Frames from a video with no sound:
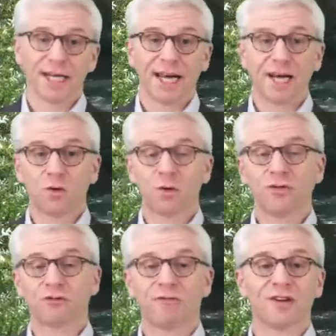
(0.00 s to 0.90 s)
in order
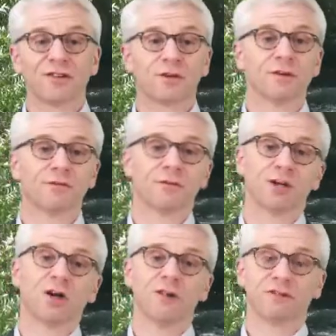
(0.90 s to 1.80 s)
to rescue us from the
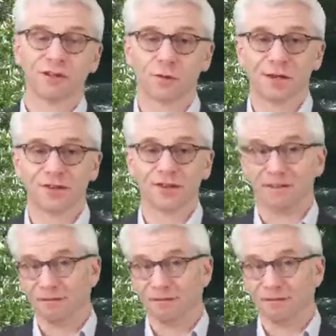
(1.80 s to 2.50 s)
consequences